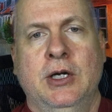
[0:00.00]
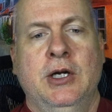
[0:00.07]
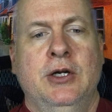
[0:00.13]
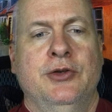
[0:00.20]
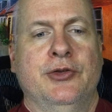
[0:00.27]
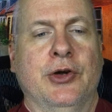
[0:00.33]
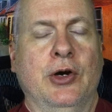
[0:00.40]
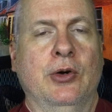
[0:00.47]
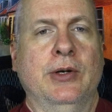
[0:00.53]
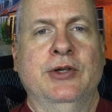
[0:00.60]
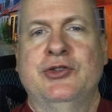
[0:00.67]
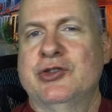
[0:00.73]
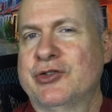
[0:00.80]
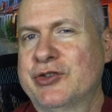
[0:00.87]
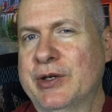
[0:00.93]
So it's
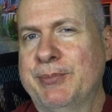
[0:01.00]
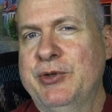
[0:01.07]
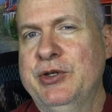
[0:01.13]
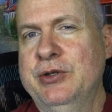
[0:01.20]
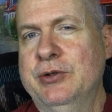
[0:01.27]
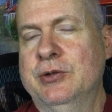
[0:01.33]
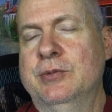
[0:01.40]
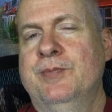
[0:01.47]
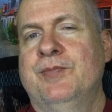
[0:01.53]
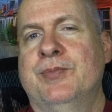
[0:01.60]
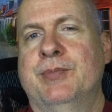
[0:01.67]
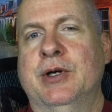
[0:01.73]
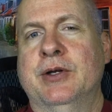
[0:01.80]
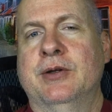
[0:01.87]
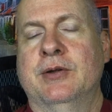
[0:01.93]
just up to you,
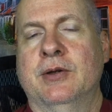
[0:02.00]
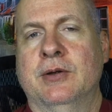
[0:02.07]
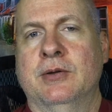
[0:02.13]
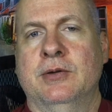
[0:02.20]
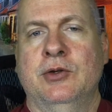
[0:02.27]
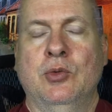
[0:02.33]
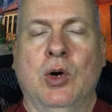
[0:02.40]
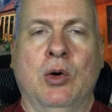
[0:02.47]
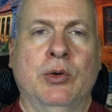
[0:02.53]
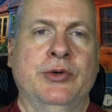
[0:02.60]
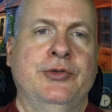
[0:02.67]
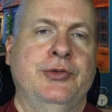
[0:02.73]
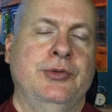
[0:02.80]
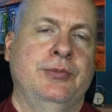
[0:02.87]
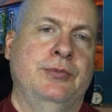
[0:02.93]
but you always,